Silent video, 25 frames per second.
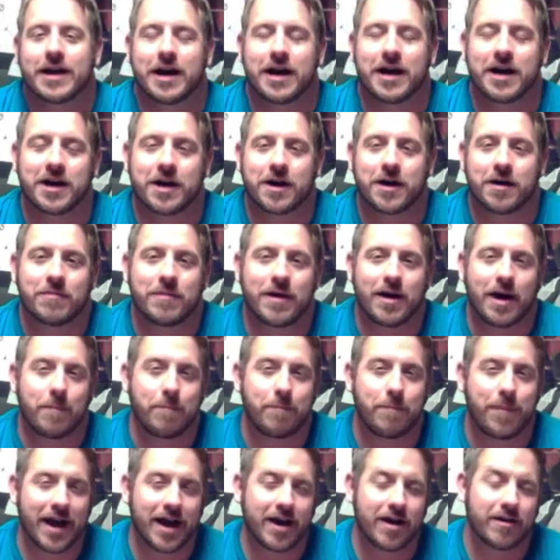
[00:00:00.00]

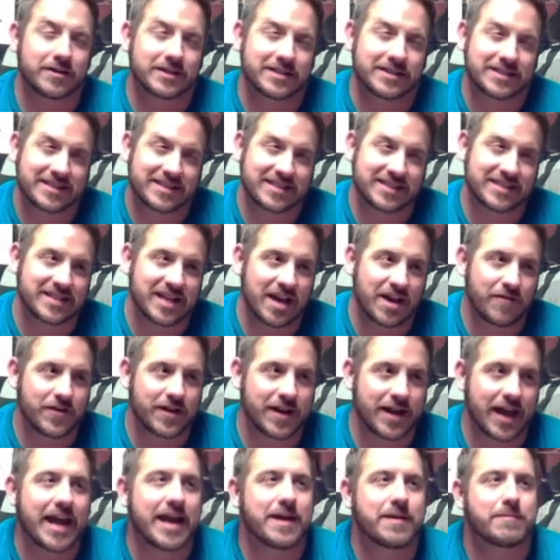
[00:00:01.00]
About
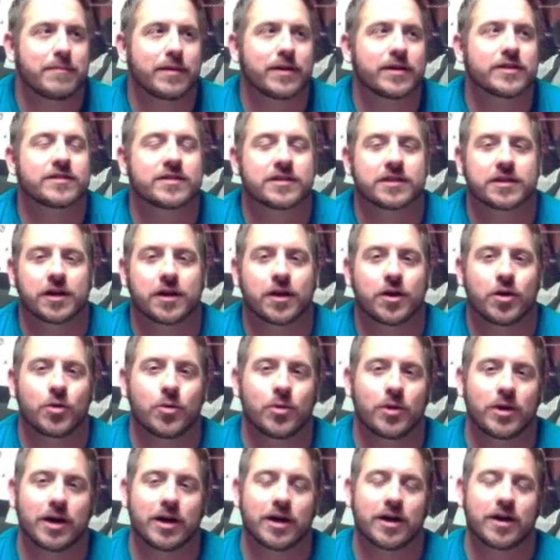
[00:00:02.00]
7-8 months
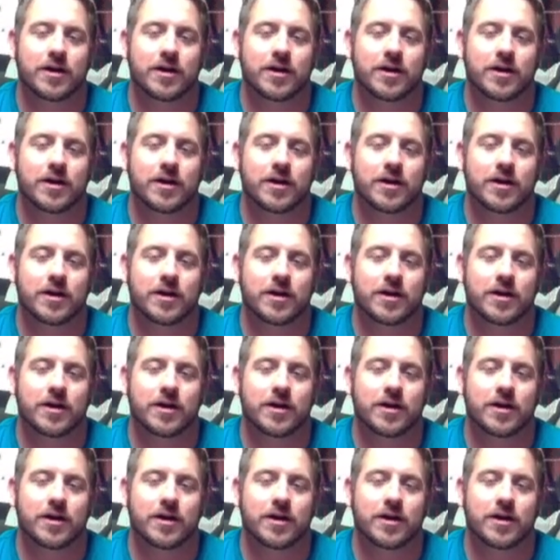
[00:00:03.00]
ago,